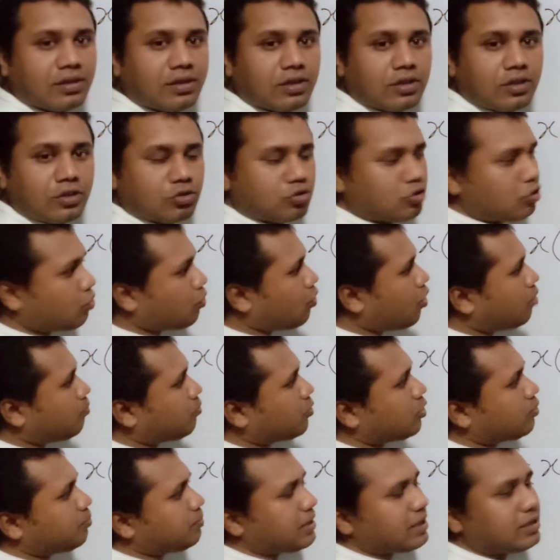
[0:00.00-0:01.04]
So
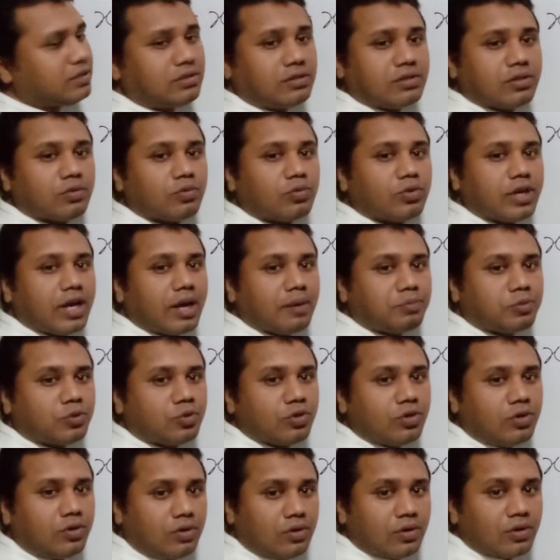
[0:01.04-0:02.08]
common means we have
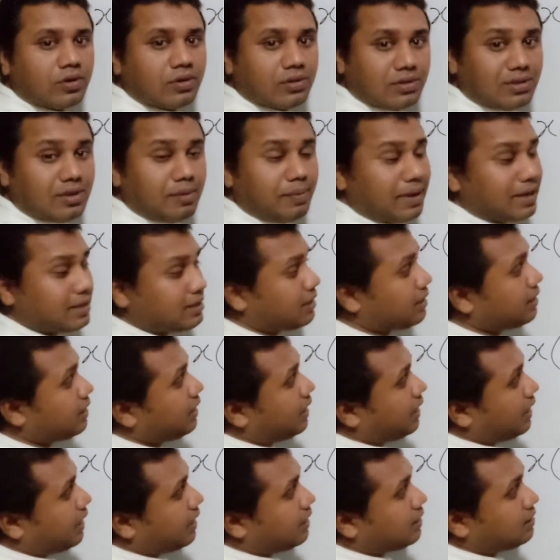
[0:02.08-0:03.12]
to divide.
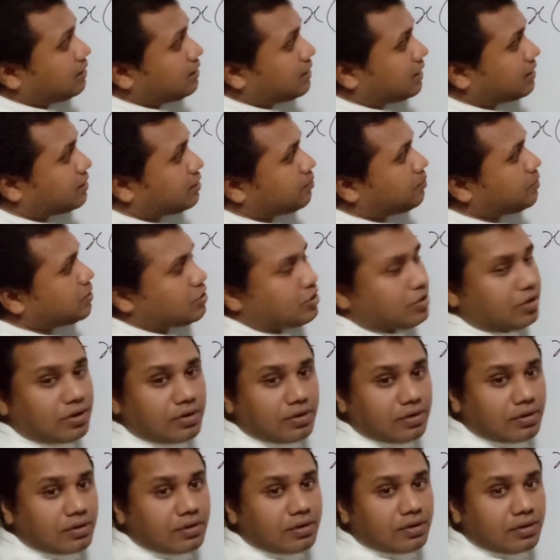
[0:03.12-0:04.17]
And the
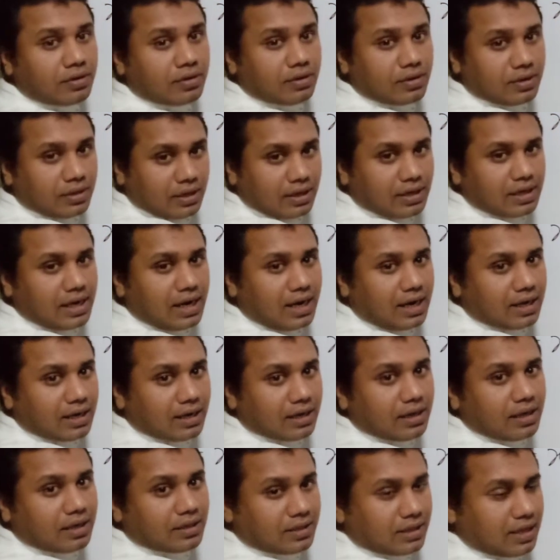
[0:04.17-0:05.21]
division, clear?
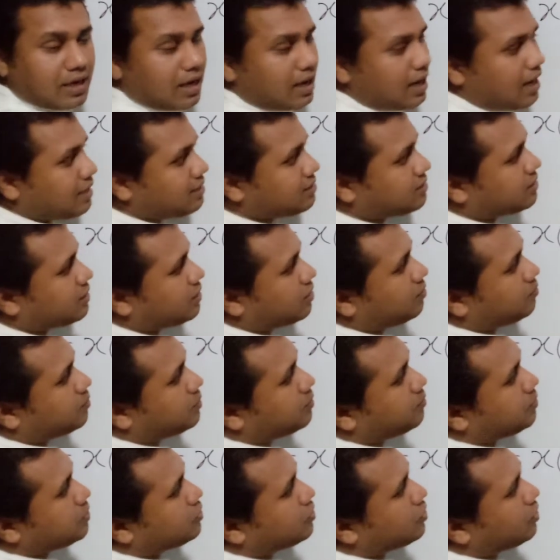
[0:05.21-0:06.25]
The answer of
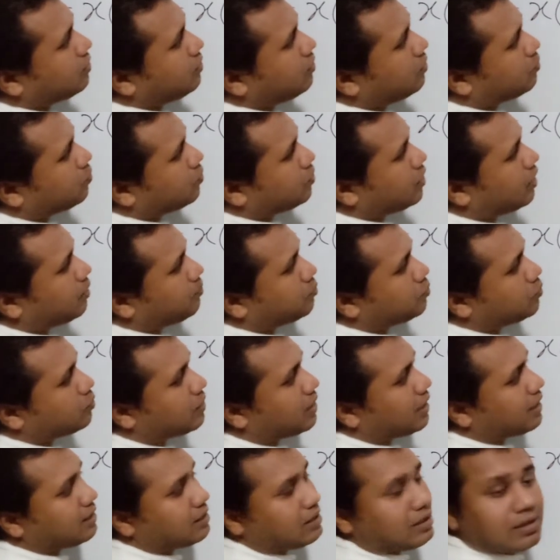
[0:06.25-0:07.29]
division we have to
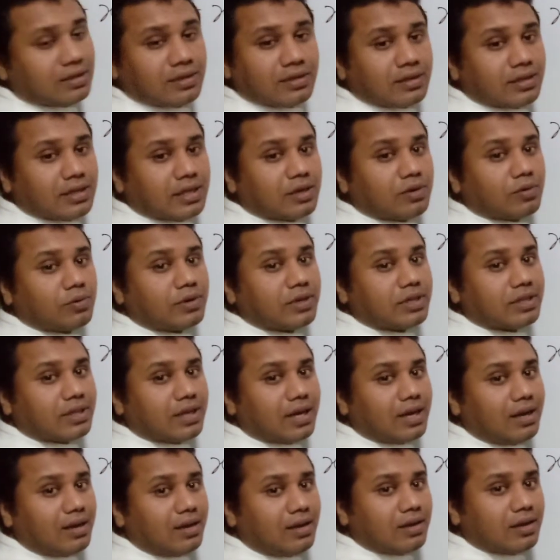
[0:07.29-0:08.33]
write including
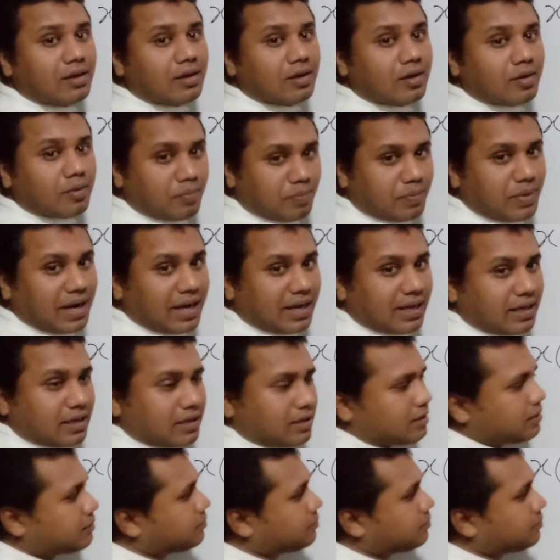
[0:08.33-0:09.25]
the bracket.